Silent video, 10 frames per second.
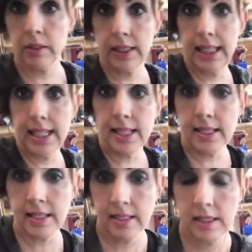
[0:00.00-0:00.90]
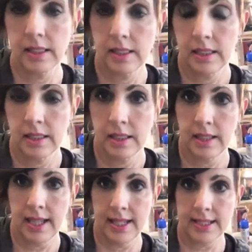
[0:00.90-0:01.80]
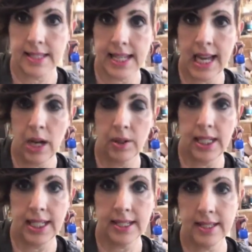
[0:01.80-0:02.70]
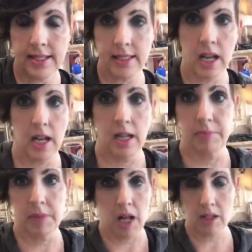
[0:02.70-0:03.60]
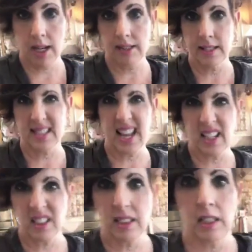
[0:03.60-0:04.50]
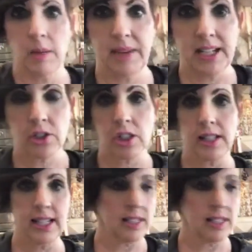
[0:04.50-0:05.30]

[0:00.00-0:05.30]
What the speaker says: release and see how it is. I'll cut the center and I'll make sure that